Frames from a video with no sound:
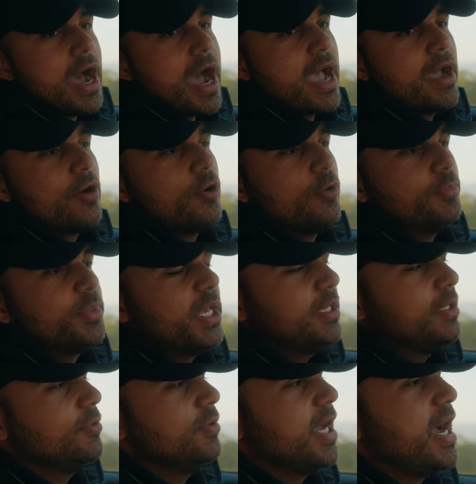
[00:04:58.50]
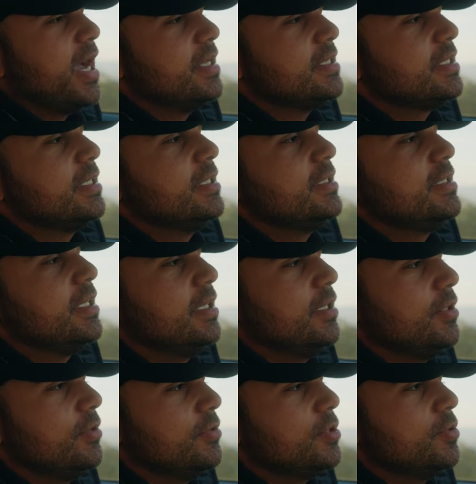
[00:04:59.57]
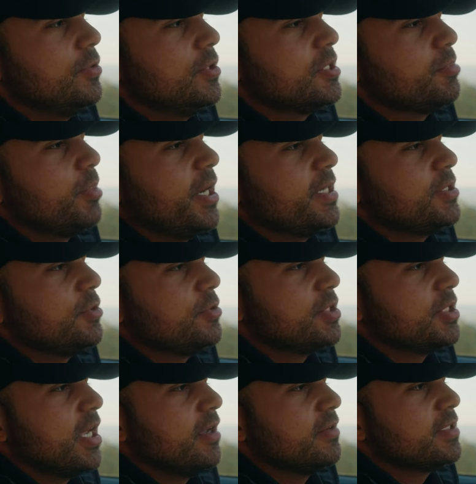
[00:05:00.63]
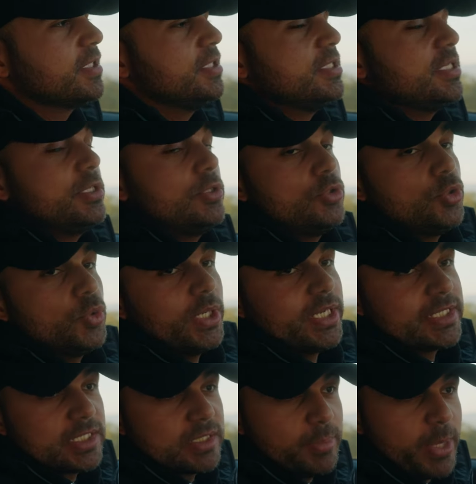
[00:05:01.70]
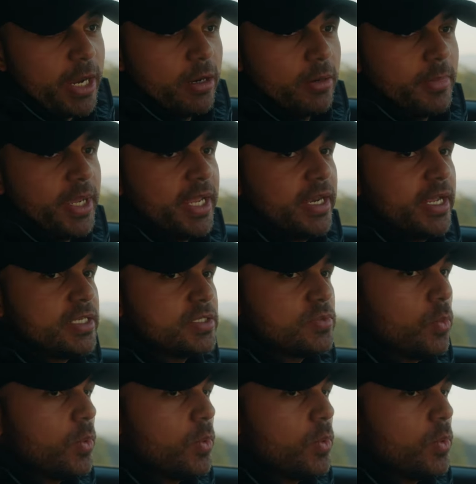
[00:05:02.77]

I hope that you guys continue to express yourselves, continue to experiment as